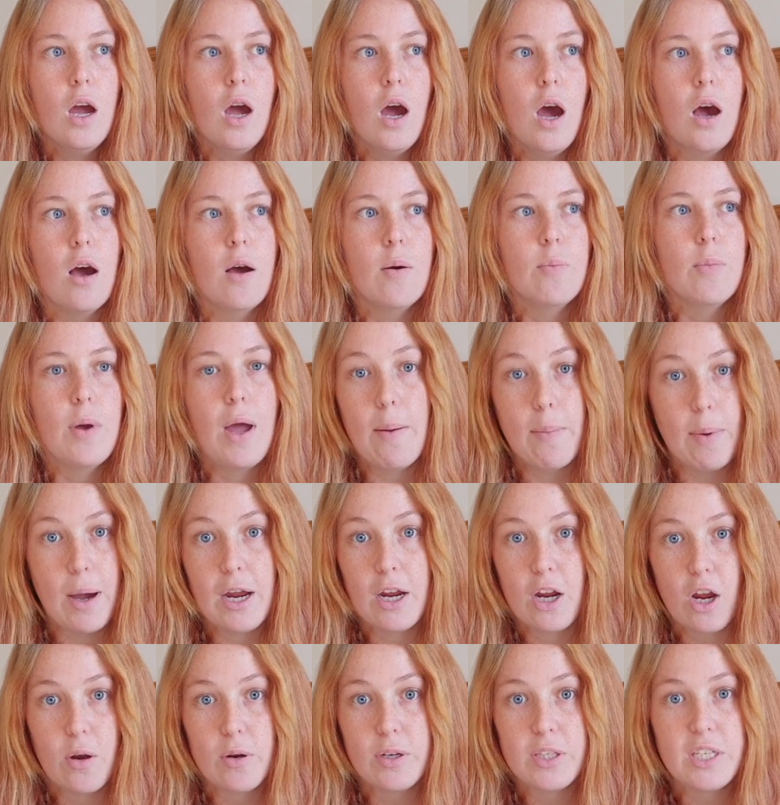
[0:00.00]
Um, am I
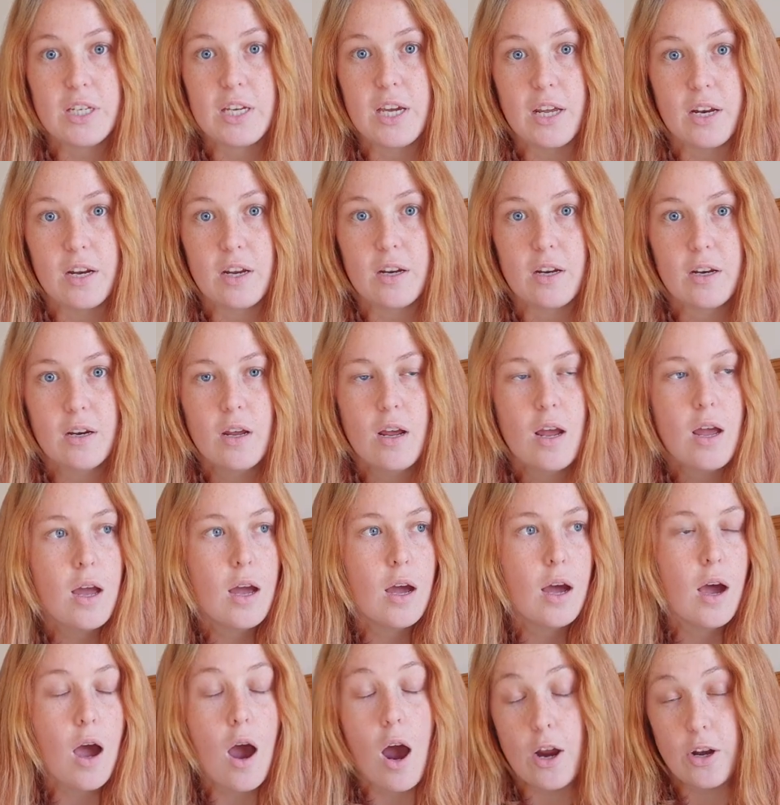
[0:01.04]
going to get in?
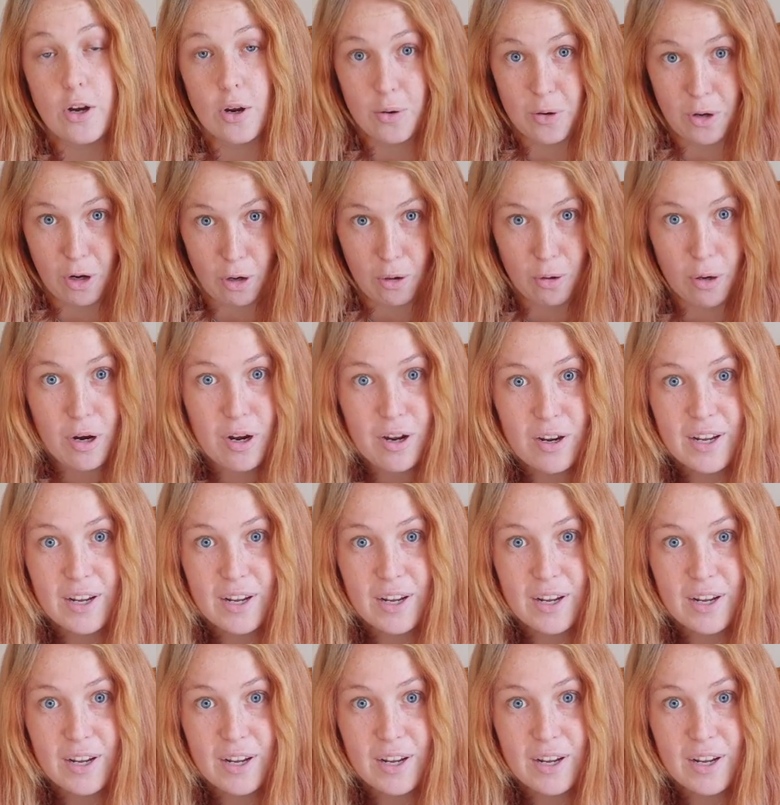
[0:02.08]
I don't know.